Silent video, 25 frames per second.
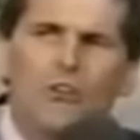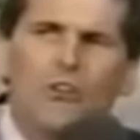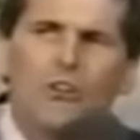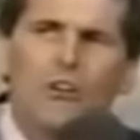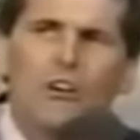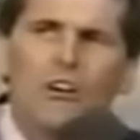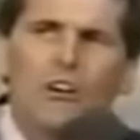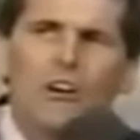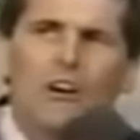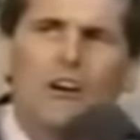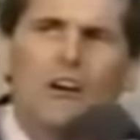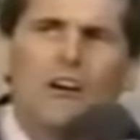was
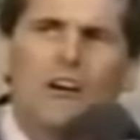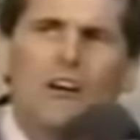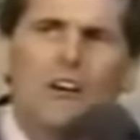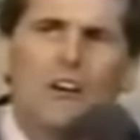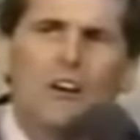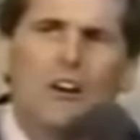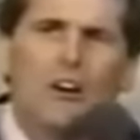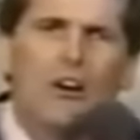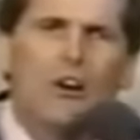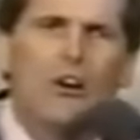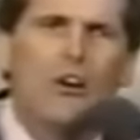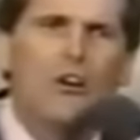being
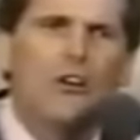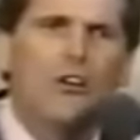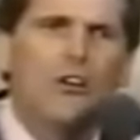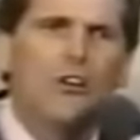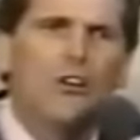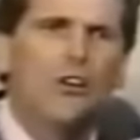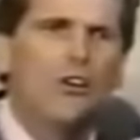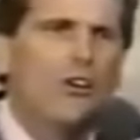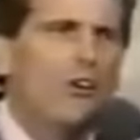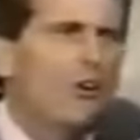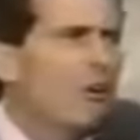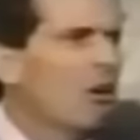prompted
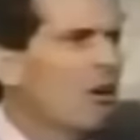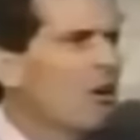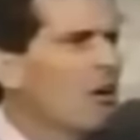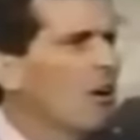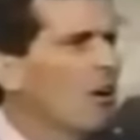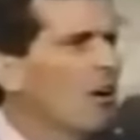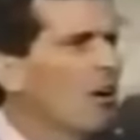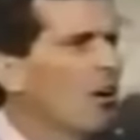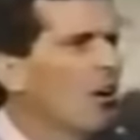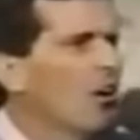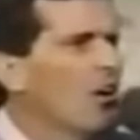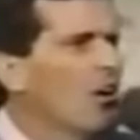by
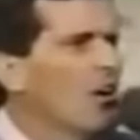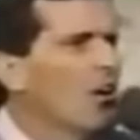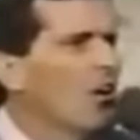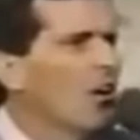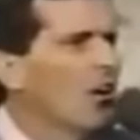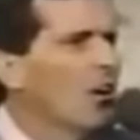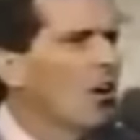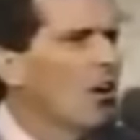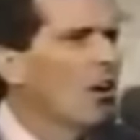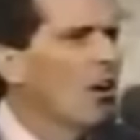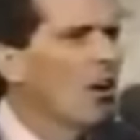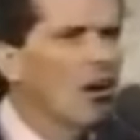his
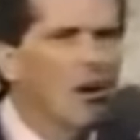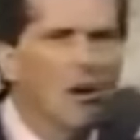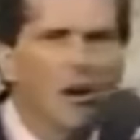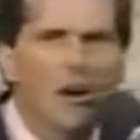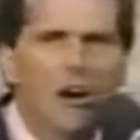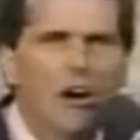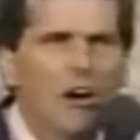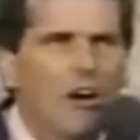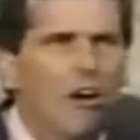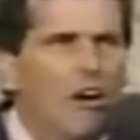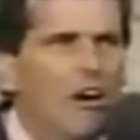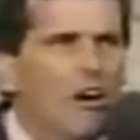wife
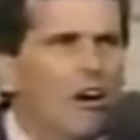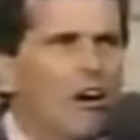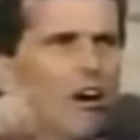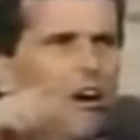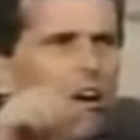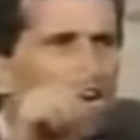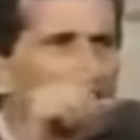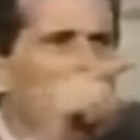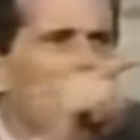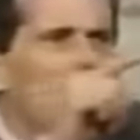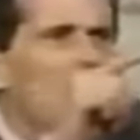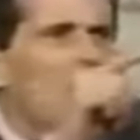through a
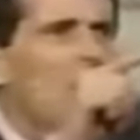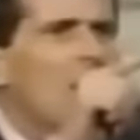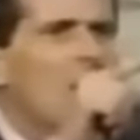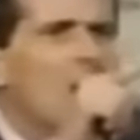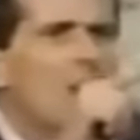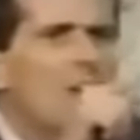wireless